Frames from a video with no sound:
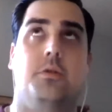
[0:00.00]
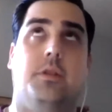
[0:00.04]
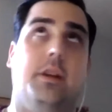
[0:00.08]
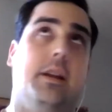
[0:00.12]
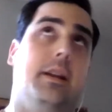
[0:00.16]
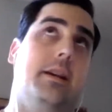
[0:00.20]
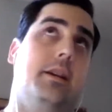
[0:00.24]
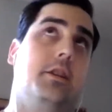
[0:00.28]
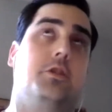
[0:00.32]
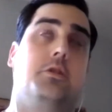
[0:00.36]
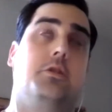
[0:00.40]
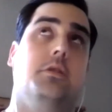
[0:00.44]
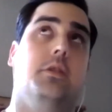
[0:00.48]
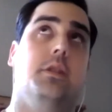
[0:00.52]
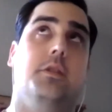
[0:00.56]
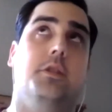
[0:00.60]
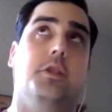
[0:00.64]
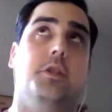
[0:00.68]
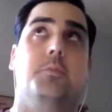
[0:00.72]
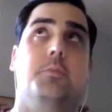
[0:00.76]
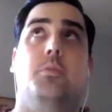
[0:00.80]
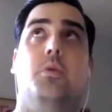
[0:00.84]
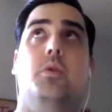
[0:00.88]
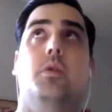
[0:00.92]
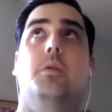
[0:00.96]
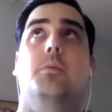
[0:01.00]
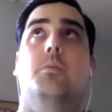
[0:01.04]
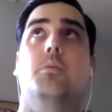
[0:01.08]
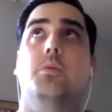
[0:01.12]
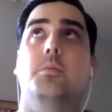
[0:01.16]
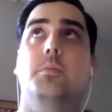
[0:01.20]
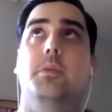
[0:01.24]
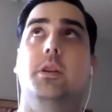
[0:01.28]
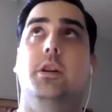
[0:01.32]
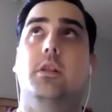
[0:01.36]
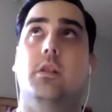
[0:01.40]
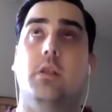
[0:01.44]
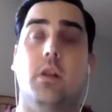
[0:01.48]
That actually at this point would
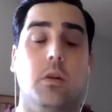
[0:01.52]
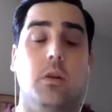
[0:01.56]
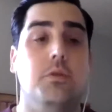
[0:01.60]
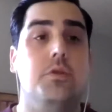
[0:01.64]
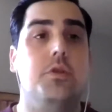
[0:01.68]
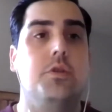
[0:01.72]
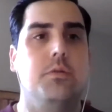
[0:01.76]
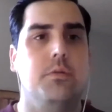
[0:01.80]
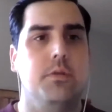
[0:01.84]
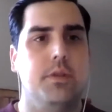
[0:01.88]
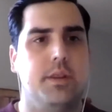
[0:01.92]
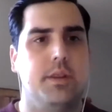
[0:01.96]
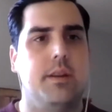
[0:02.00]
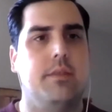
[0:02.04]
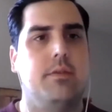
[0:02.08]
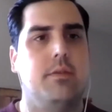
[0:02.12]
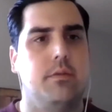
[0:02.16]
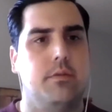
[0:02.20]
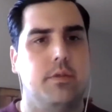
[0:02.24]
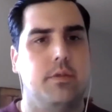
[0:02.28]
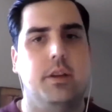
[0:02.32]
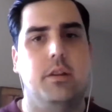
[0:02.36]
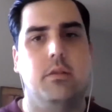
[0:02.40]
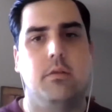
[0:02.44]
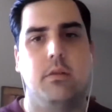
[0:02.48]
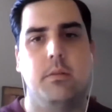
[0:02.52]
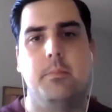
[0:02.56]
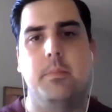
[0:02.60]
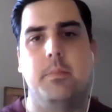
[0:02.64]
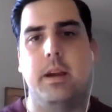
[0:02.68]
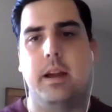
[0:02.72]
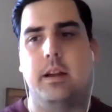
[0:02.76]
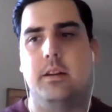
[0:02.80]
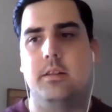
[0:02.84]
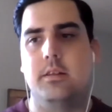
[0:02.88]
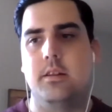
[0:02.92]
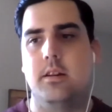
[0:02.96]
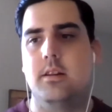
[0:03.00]
be close to a 7-figure
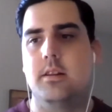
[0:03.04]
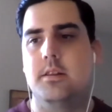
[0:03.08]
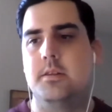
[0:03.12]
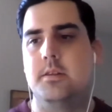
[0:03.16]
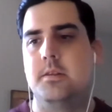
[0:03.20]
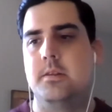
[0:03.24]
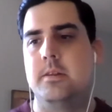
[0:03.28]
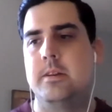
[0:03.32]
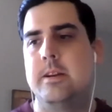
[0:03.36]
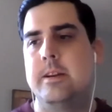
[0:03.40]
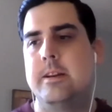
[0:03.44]
impact to us.